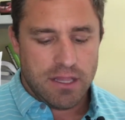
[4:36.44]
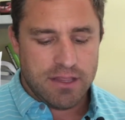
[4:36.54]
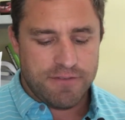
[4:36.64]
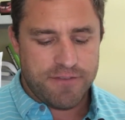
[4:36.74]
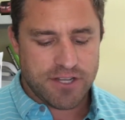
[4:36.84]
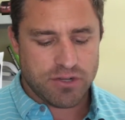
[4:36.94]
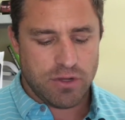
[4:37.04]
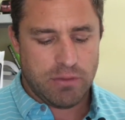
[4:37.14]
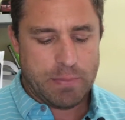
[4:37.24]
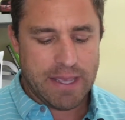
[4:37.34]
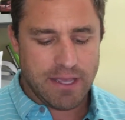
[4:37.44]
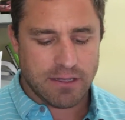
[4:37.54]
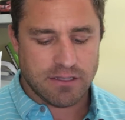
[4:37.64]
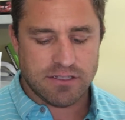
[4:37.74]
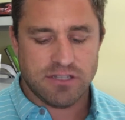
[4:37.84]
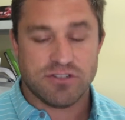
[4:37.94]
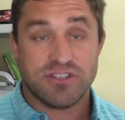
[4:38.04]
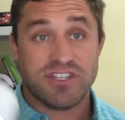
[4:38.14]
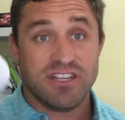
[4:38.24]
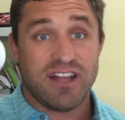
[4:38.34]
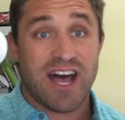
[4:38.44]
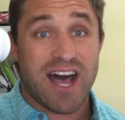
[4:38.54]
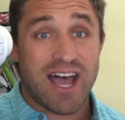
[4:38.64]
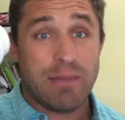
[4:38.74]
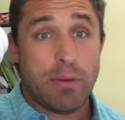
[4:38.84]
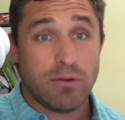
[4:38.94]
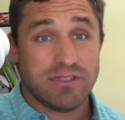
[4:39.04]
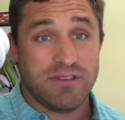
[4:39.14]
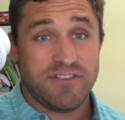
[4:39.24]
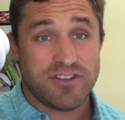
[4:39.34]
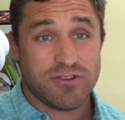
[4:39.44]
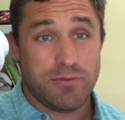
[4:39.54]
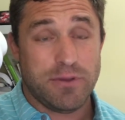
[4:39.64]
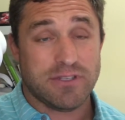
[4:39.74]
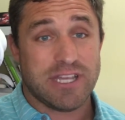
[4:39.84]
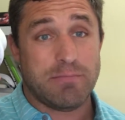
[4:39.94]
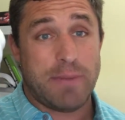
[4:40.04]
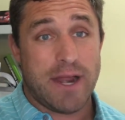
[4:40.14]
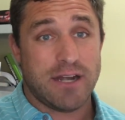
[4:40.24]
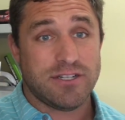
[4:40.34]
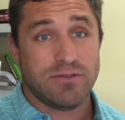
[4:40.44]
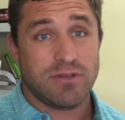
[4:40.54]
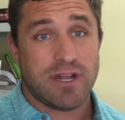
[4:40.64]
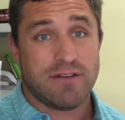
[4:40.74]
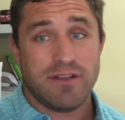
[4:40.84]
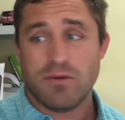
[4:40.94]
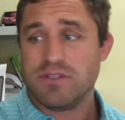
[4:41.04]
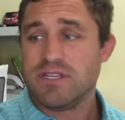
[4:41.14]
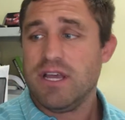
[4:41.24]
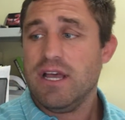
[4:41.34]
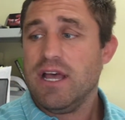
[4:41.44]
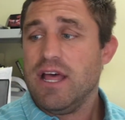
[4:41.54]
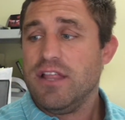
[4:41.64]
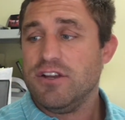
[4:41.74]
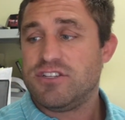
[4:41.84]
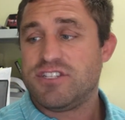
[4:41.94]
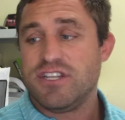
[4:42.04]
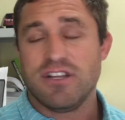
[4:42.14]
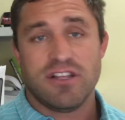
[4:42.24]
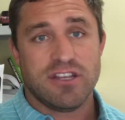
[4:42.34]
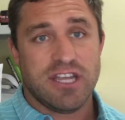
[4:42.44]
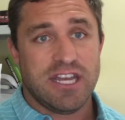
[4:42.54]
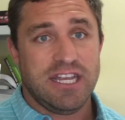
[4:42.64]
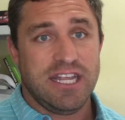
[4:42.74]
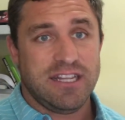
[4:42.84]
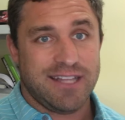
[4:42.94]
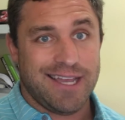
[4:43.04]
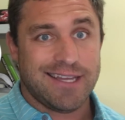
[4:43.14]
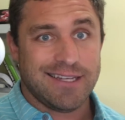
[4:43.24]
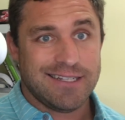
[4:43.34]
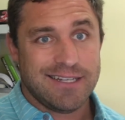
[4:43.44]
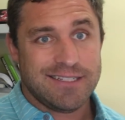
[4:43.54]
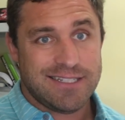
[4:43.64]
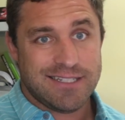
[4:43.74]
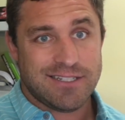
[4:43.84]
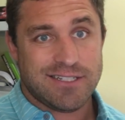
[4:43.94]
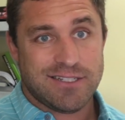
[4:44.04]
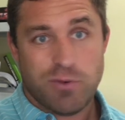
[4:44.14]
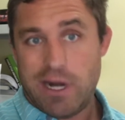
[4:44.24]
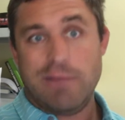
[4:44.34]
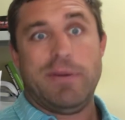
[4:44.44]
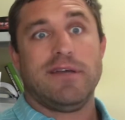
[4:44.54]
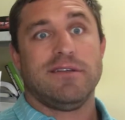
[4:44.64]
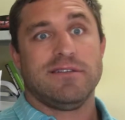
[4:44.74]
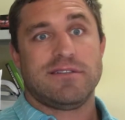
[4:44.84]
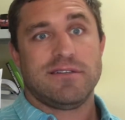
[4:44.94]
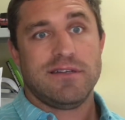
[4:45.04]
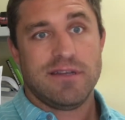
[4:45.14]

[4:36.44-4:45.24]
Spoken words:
The fish oil pills, those are still high potency fish oil pills compared to a lot of other ones. They're still gonna need like 20 pills